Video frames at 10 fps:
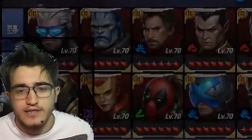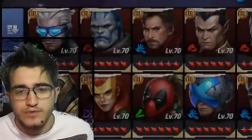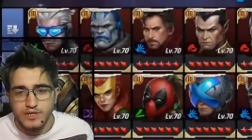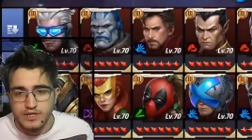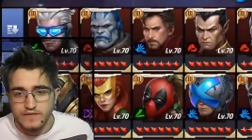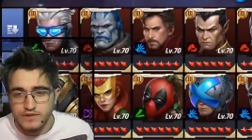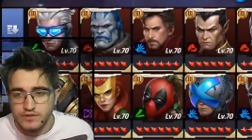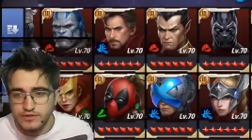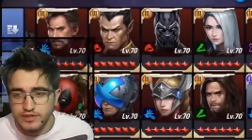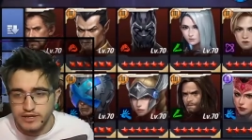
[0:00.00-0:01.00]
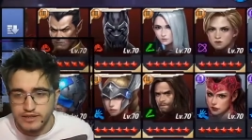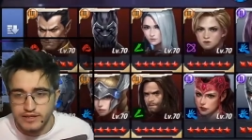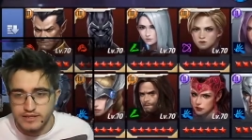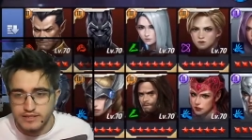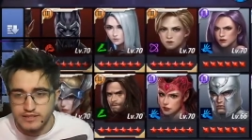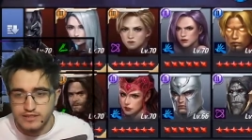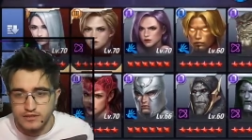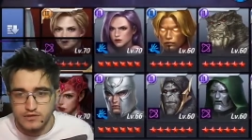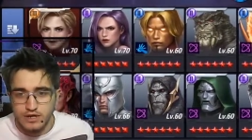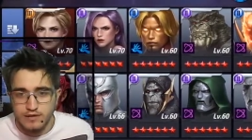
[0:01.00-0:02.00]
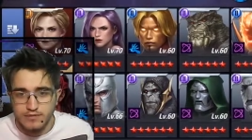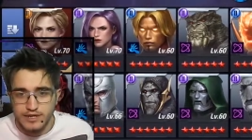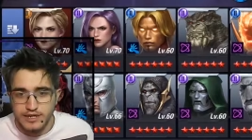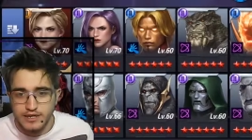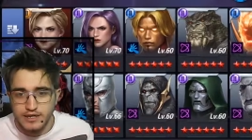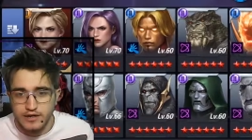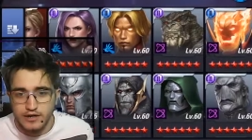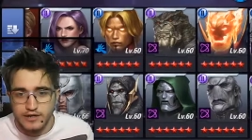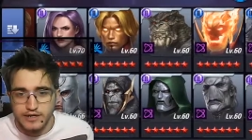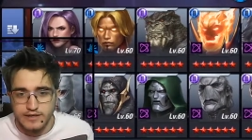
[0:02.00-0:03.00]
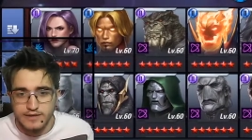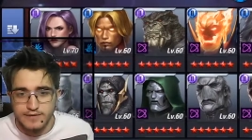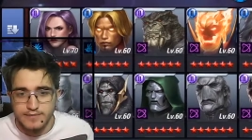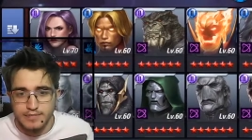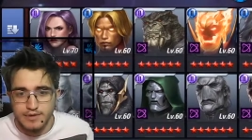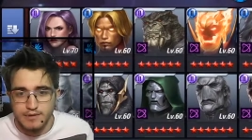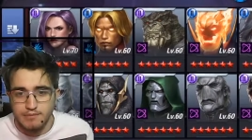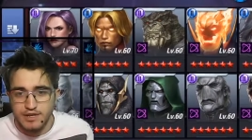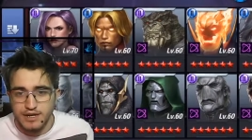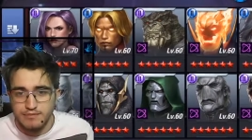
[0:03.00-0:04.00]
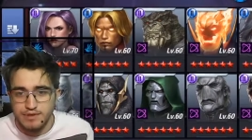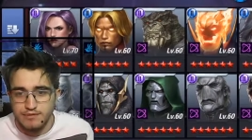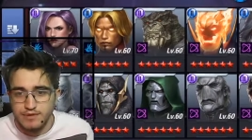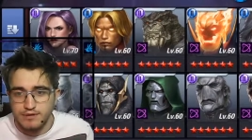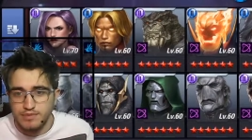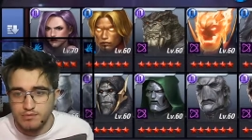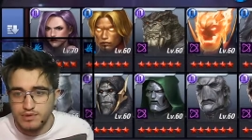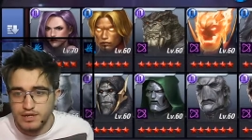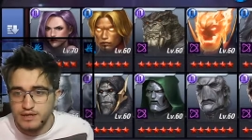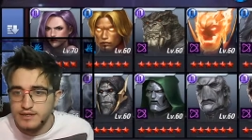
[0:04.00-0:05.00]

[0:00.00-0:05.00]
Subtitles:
we can even do it like this. So Ebony, Odin, blah blah blah blah blah blah.